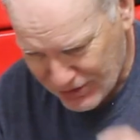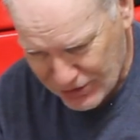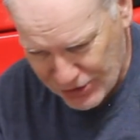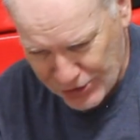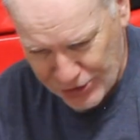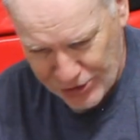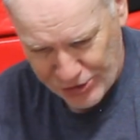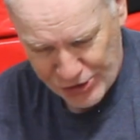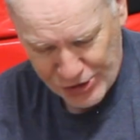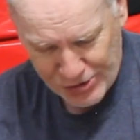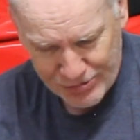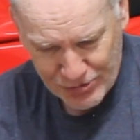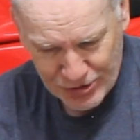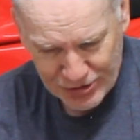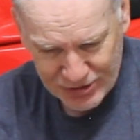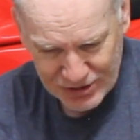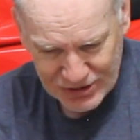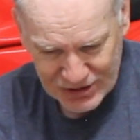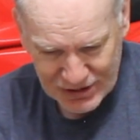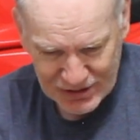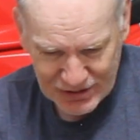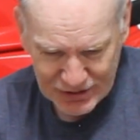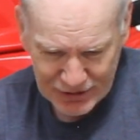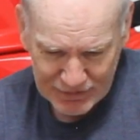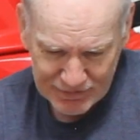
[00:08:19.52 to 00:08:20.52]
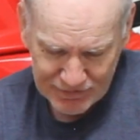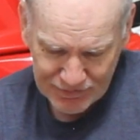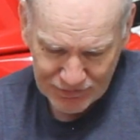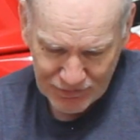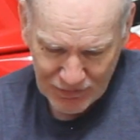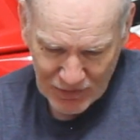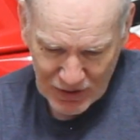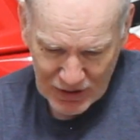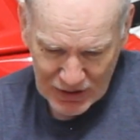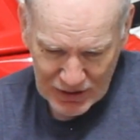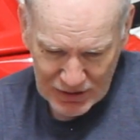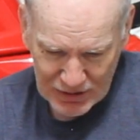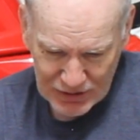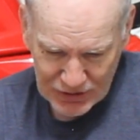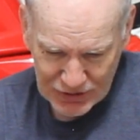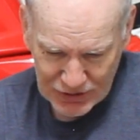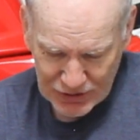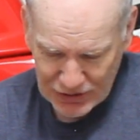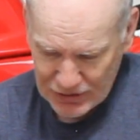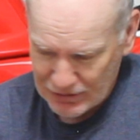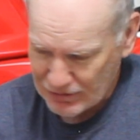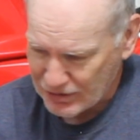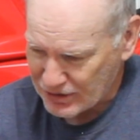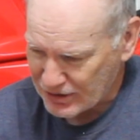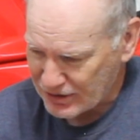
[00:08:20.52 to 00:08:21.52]
Yoshimura system.
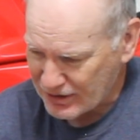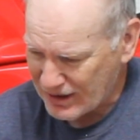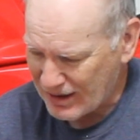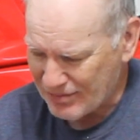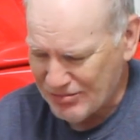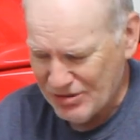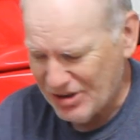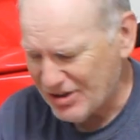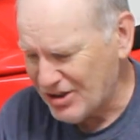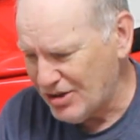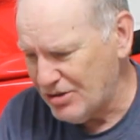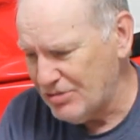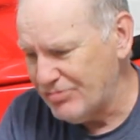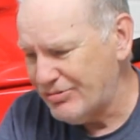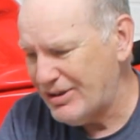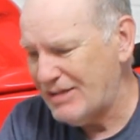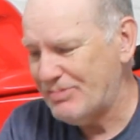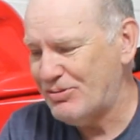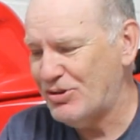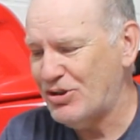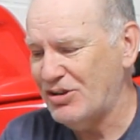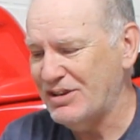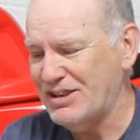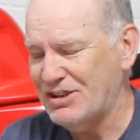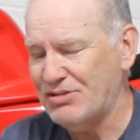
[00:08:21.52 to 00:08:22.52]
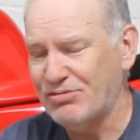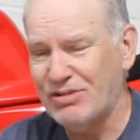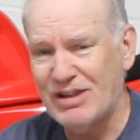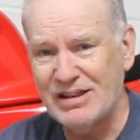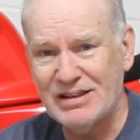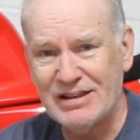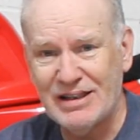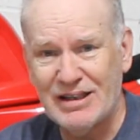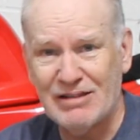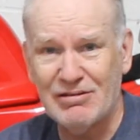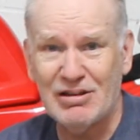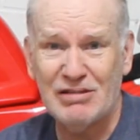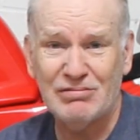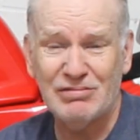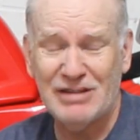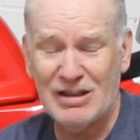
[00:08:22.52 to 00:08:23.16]
So I'm not going to unwrap all this right now.